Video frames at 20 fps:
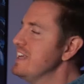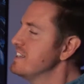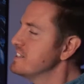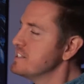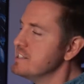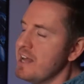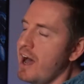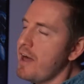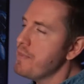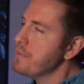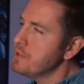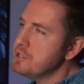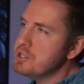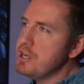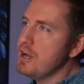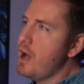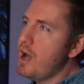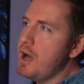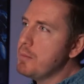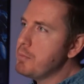It's not the
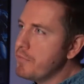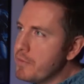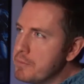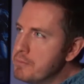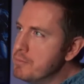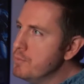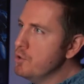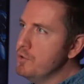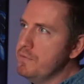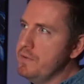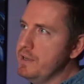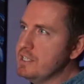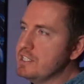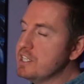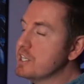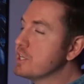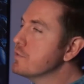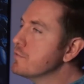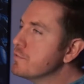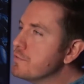job of a movie
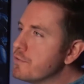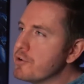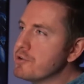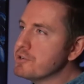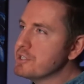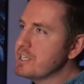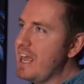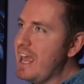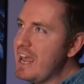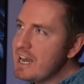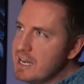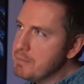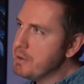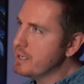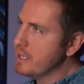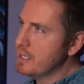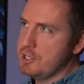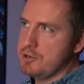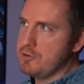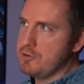to convert anybody to